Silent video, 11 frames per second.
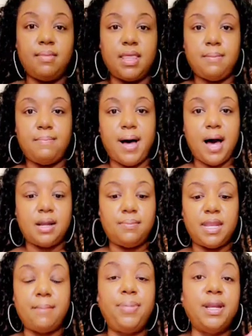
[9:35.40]
in the bottom,
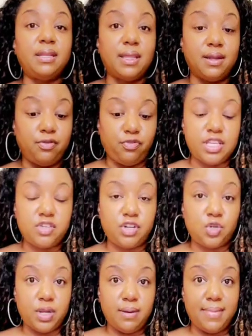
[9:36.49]
and then put it in the freezer
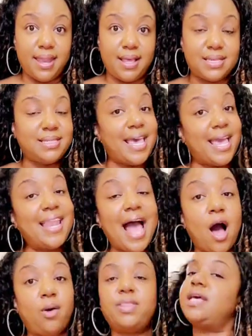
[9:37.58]
for 20 minutes, take it
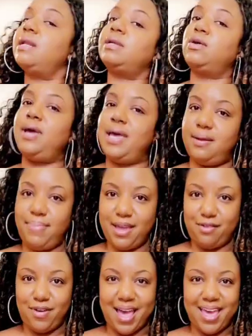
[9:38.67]
out, then I'm gonna go ahead and
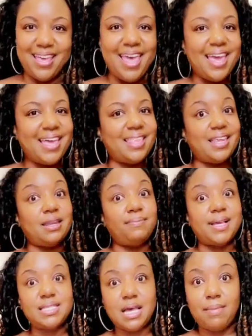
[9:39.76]
pan fry it. And then in the
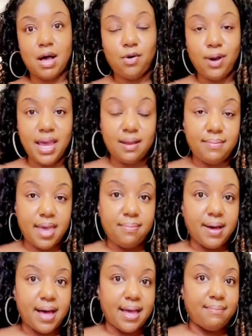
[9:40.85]
meantime, I'll go ahead and
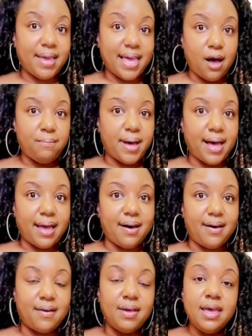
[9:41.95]
make out
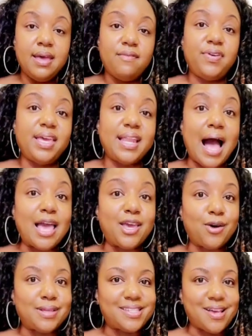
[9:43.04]
my vegan
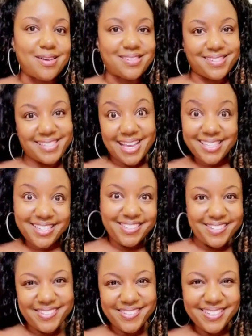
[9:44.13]
aioli sauce, so stay
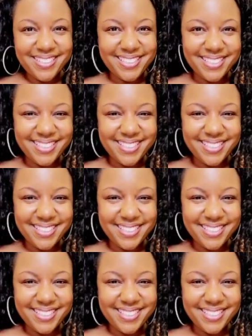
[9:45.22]
tuned.